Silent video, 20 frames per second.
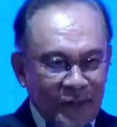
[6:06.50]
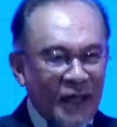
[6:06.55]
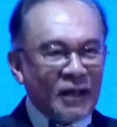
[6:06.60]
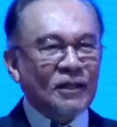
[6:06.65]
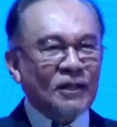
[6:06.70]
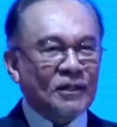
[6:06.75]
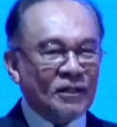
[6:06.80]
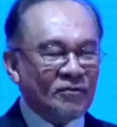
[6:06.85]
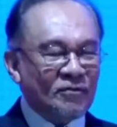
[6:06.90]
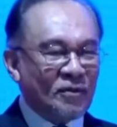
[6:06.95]

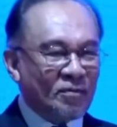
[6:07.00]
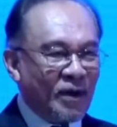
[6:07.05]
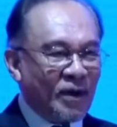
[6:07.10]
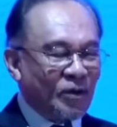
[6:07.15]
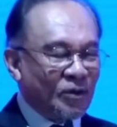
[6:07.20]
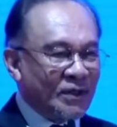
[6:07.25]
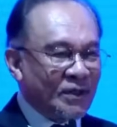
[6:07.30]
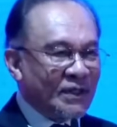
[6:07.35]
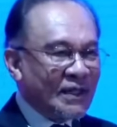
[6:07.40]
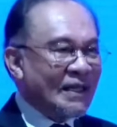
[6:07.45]
narrative
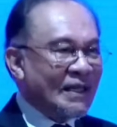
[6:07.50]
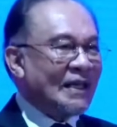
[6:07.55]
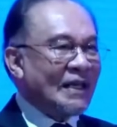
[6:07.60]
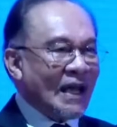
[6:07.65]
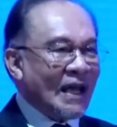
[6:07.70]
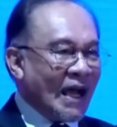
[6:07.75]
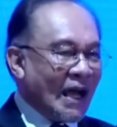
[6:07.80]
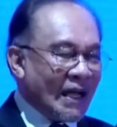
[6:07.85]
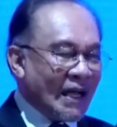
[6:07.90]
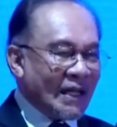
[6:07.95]
about
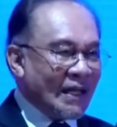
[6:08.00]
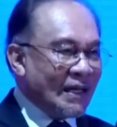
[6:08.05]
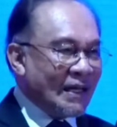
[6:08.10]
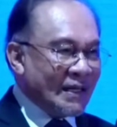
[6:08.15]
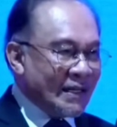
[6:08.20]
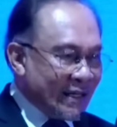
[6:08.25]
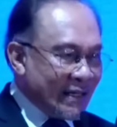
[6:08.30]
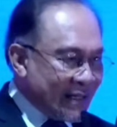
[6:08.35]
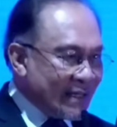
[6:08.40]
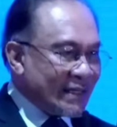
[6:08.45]
AI
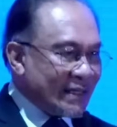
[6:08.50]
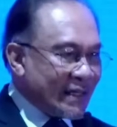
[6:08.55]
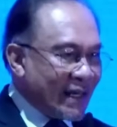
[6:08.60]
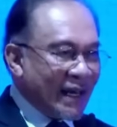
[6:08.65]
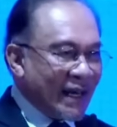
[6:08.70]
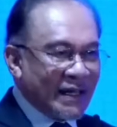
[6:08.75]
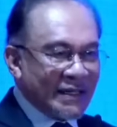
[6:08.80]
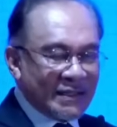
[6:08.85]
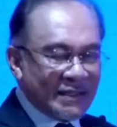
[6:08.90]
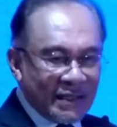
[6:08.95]
and
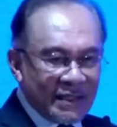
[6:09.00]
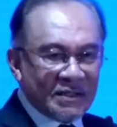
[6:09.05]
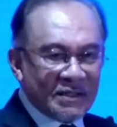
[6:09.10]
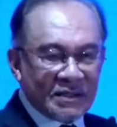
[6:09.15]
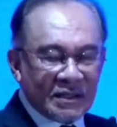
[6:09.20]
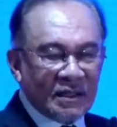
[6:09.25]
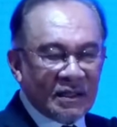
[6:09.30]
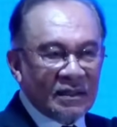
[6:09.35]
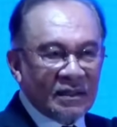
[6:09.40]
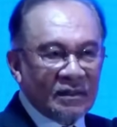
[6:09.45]

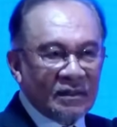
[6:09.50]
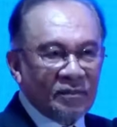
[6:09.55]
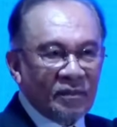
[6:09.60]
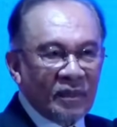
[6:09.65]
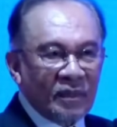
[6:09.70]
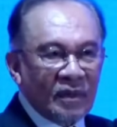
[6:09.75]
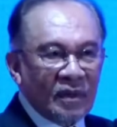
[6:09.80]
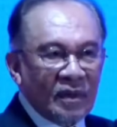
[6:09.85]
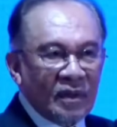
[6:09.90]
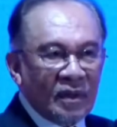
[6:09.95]
digitalization
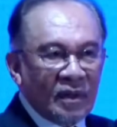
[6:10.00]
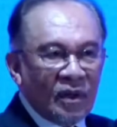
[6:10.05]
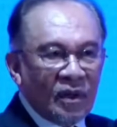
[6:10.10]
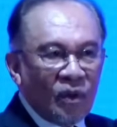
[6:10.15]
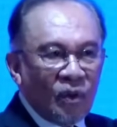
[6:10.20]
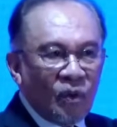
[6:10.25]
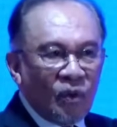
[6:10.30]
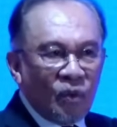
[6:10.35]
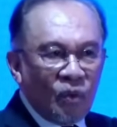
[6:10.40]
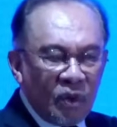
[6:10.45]

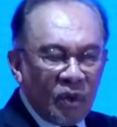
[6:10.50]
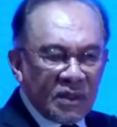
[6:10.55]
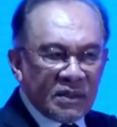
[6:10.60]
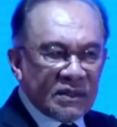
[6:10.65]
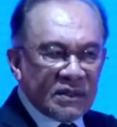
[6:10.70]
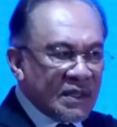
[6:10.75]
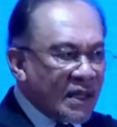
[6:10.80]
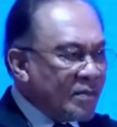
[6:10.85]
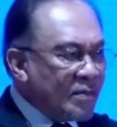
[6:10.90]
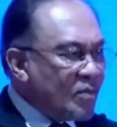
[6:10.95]
was
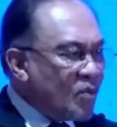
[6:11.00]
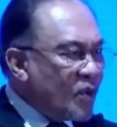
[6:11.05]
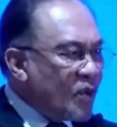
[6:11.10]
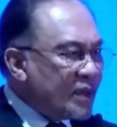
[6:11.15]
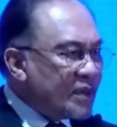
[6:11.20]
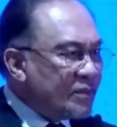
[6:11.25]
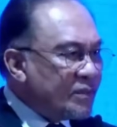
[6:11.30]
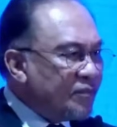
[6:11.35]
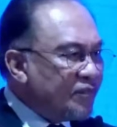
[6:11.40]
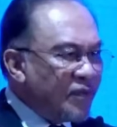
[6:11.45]

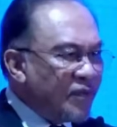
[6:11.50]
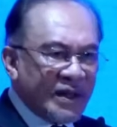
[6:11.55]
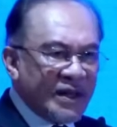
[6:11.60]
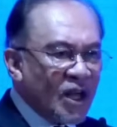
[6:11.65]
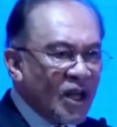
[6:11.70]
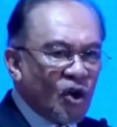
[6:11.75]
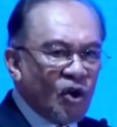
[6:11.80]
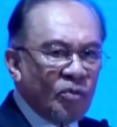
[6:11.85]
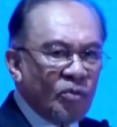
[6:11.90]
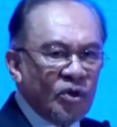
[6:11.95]
somewhat
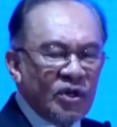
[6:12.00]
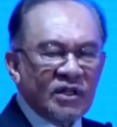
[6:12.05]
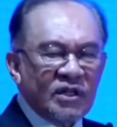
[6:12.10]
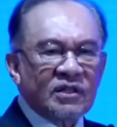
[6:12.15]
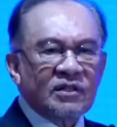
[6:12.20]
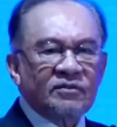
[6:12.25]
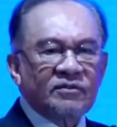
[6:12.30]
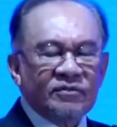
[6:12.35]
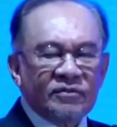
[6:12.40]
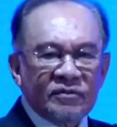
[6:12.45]
very
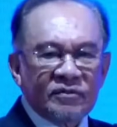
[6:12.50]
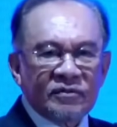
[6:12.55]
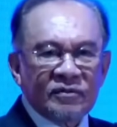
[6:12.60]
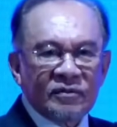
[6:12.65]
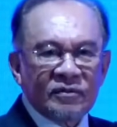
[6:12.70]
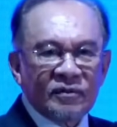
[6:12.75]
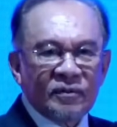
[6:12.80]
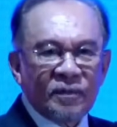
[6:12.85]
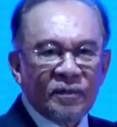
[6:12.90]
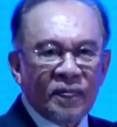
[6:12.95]
accommodative,
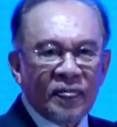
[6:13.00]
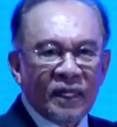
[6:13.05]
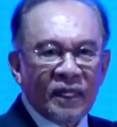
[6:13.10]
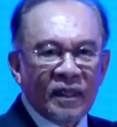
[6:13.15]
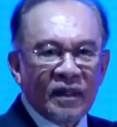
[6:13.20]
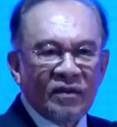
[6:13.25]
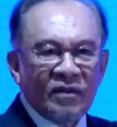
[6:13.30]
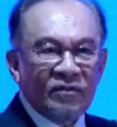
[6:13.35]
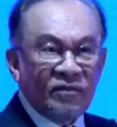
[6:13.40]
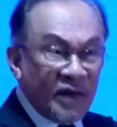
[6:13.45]

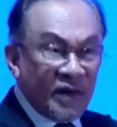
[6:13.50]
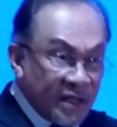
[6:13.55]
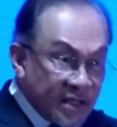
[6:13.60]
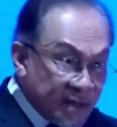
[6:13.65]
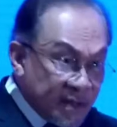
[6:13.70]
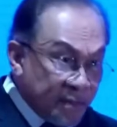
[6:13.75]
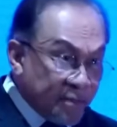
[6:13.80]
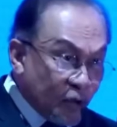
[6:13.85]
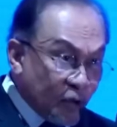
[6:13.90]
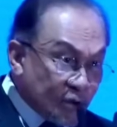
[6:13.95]
very
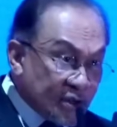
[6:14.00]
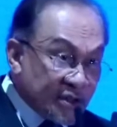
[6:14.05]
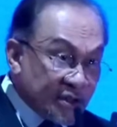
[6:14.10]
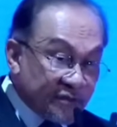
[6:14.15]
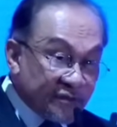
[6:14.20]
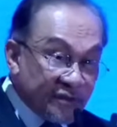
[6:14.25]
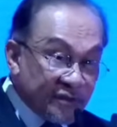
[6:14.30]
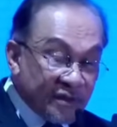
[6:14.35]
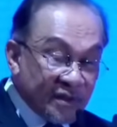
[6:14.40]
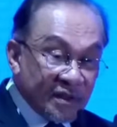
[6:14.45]

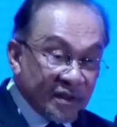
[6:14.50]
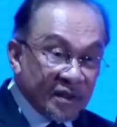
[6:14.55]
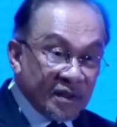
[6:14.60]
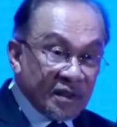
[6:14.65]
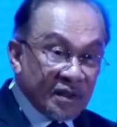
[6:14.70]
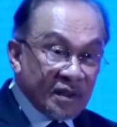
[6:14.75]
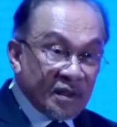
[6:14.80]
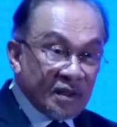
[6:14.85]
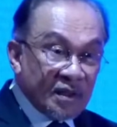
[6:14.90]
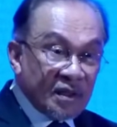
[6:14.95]
supportive.
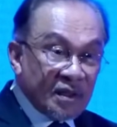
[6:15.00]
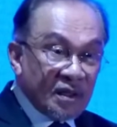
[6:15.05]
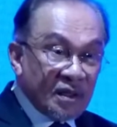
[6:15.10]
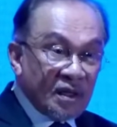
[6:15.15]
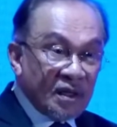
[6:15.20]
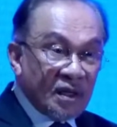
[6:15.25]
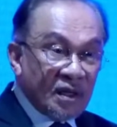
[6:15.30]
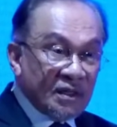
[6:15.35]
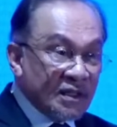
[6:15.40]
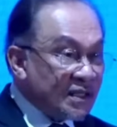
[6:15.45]

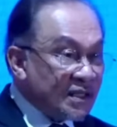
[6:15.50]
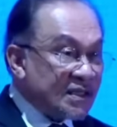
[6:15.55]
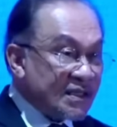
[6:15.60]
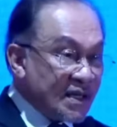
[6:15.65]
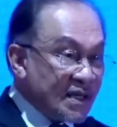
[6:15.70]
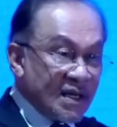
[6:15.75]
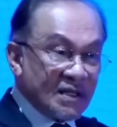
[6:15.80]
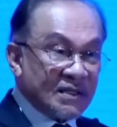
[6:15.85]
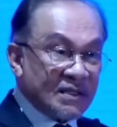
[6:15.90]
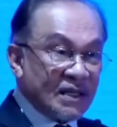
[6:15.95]
And they say,
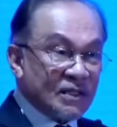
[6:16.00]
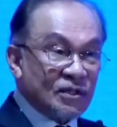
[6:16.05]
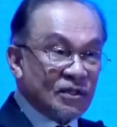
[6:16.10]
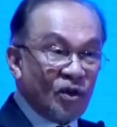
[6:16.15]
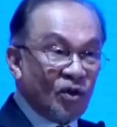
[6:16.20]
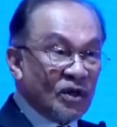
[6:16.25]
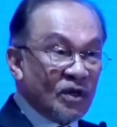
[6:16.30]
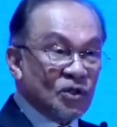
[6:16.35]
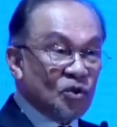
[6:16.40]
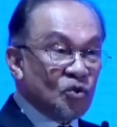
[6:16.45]
yes, as
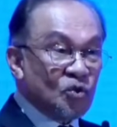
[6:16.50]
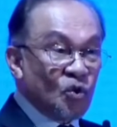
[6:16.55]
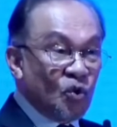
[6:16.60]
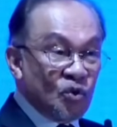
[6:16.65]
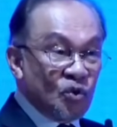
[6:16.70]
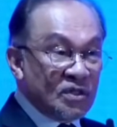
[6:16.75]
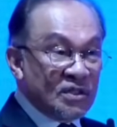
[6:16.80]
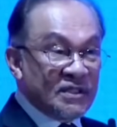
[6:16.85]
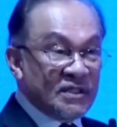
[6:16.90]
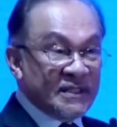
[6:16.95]
long as you
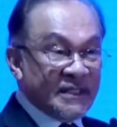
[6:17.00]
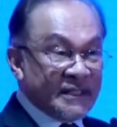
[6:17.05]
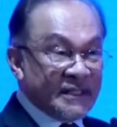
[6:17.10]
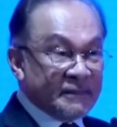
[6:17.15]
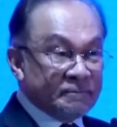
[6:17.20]
don't